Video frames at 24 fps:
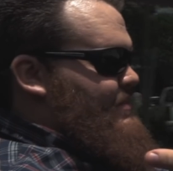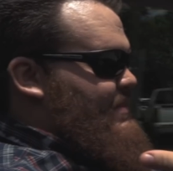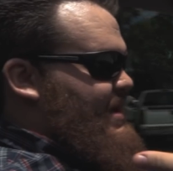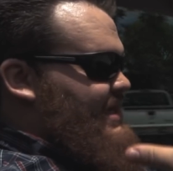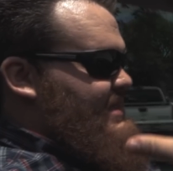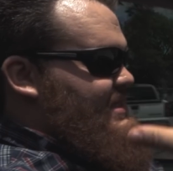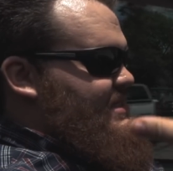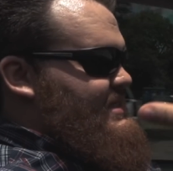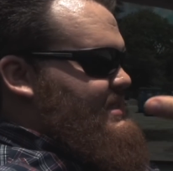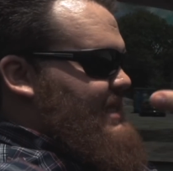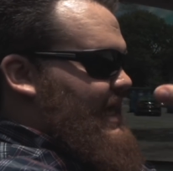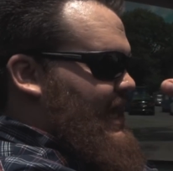
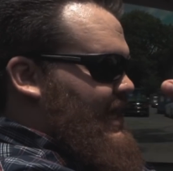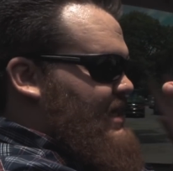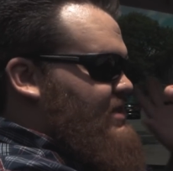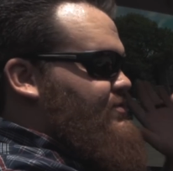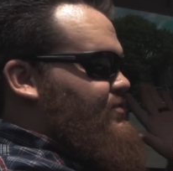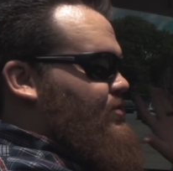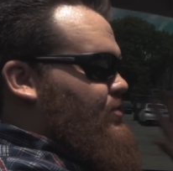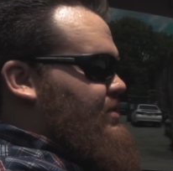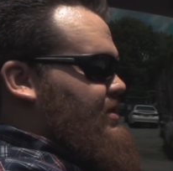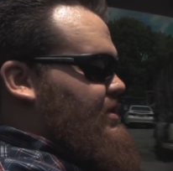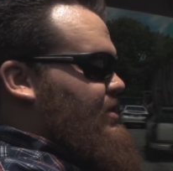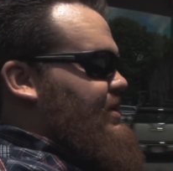made socks
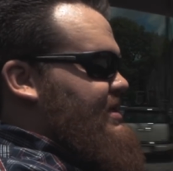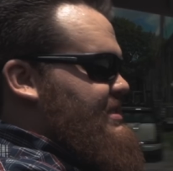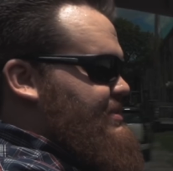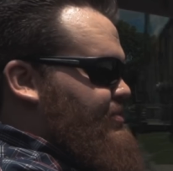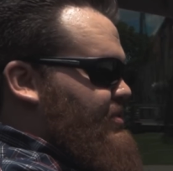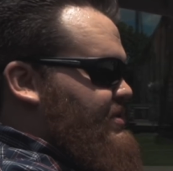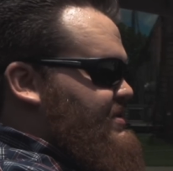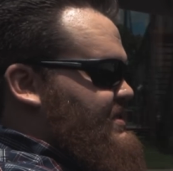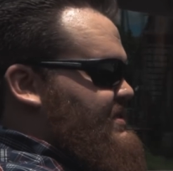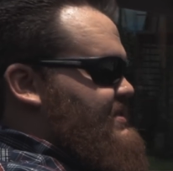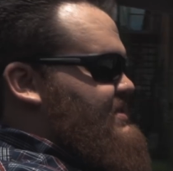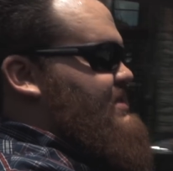for the U.S.
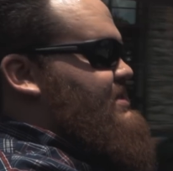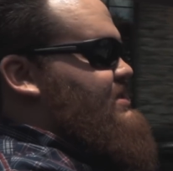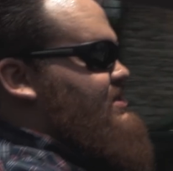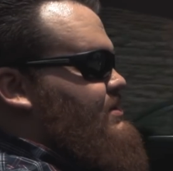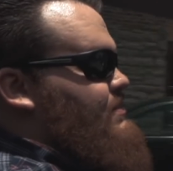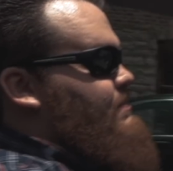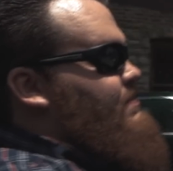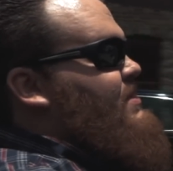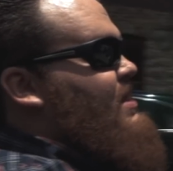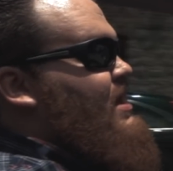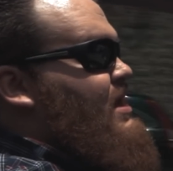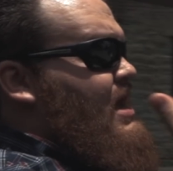prison
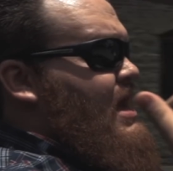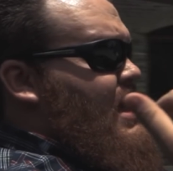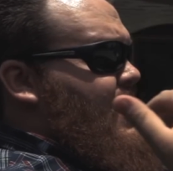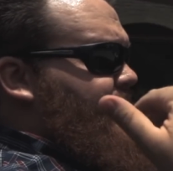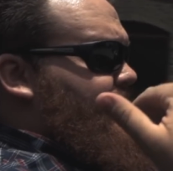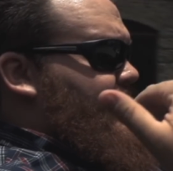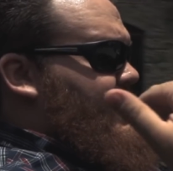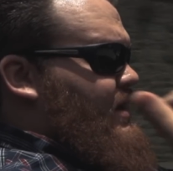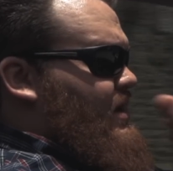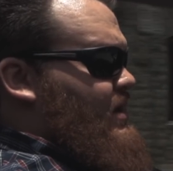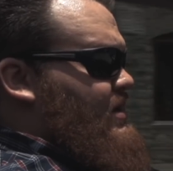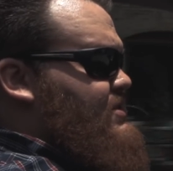system.
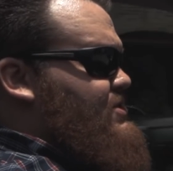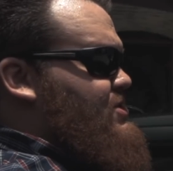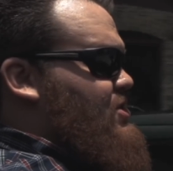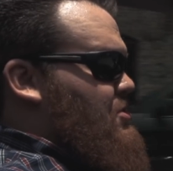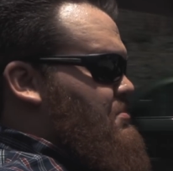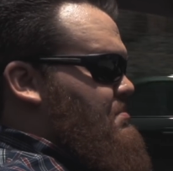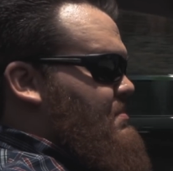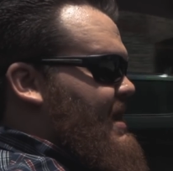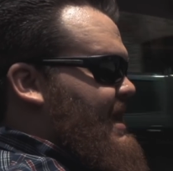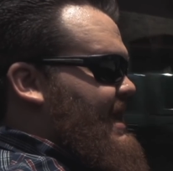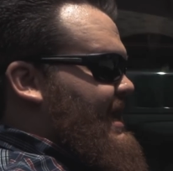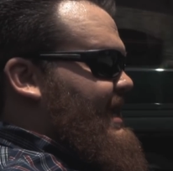They also
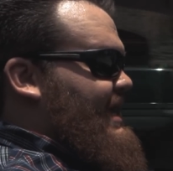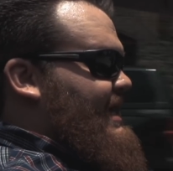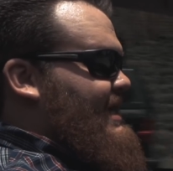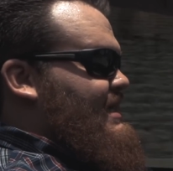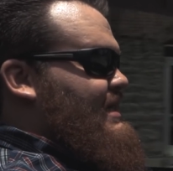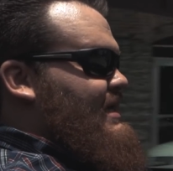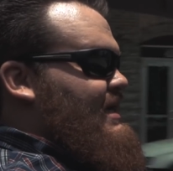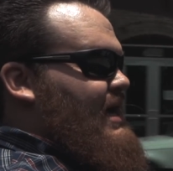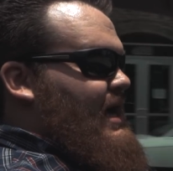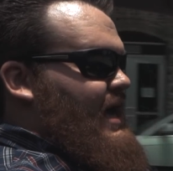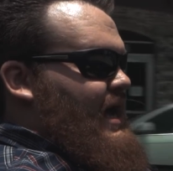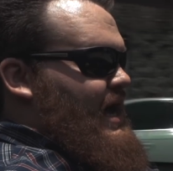made
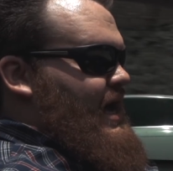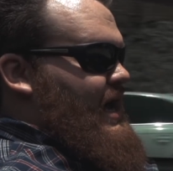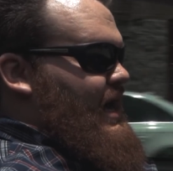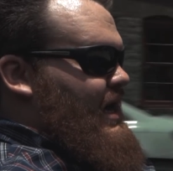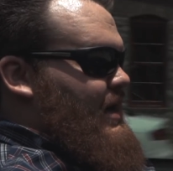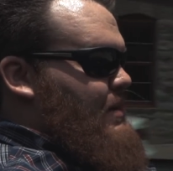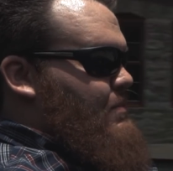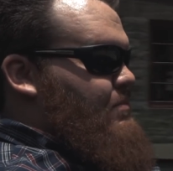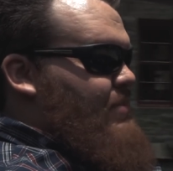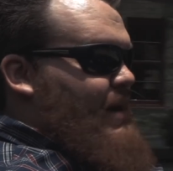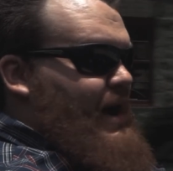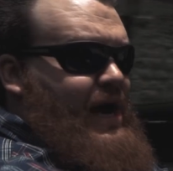
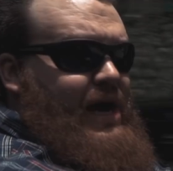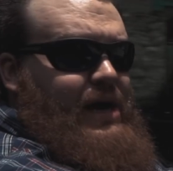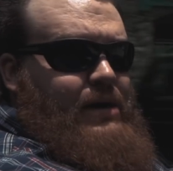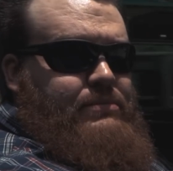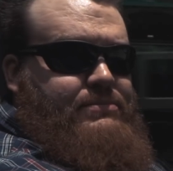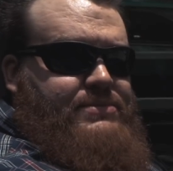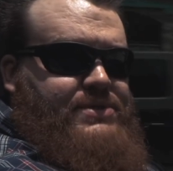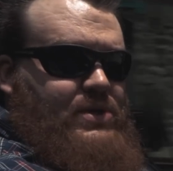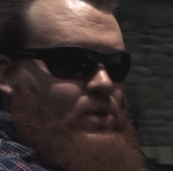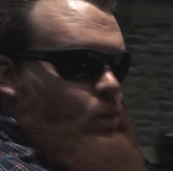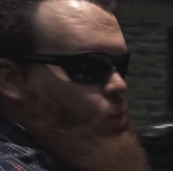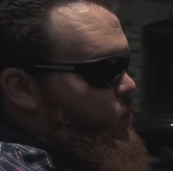
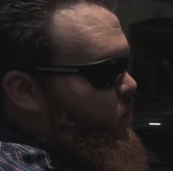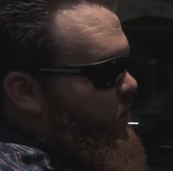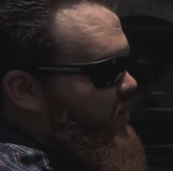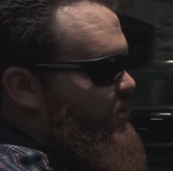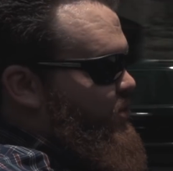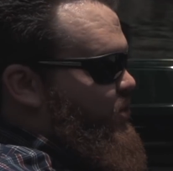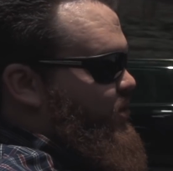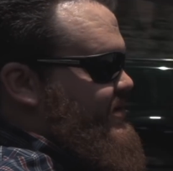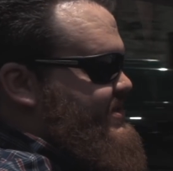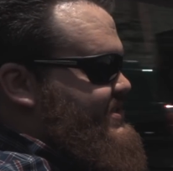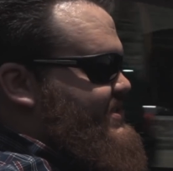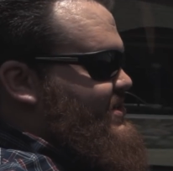bombs in World
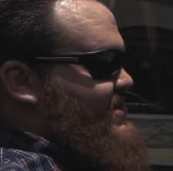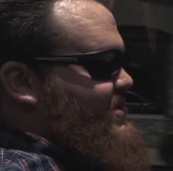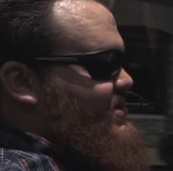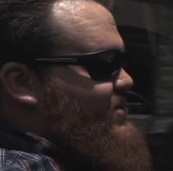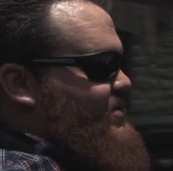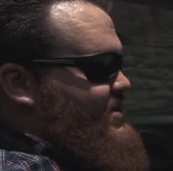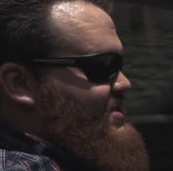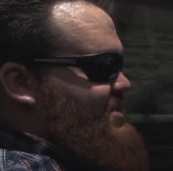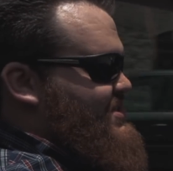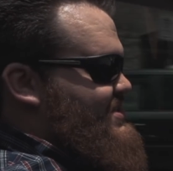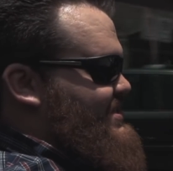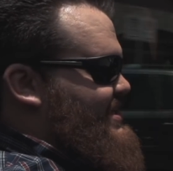War II,
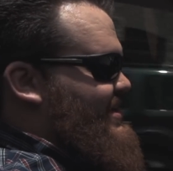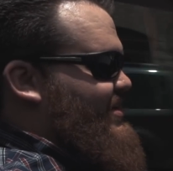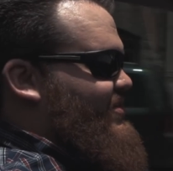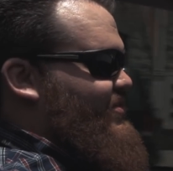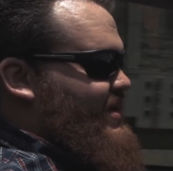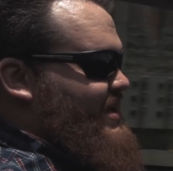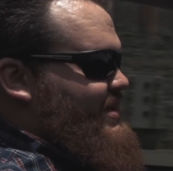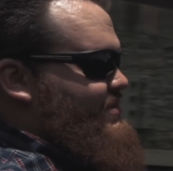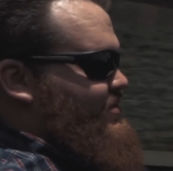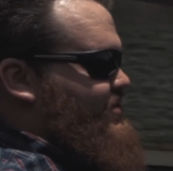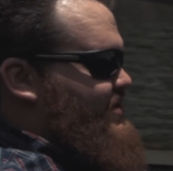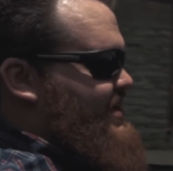which is
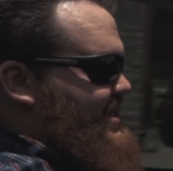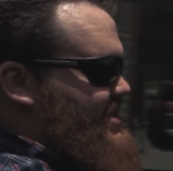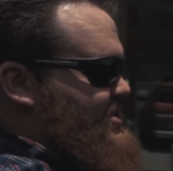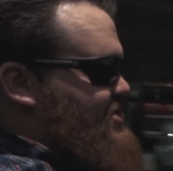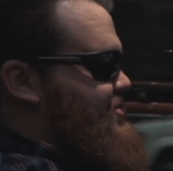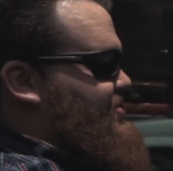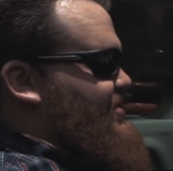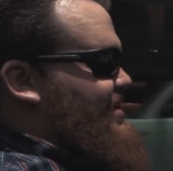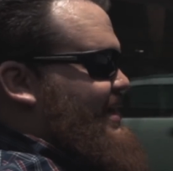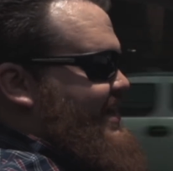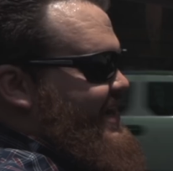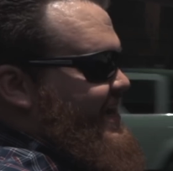incredible
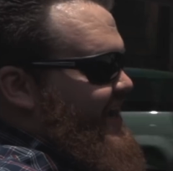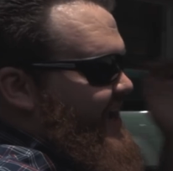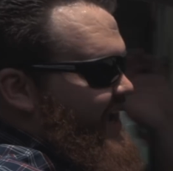history.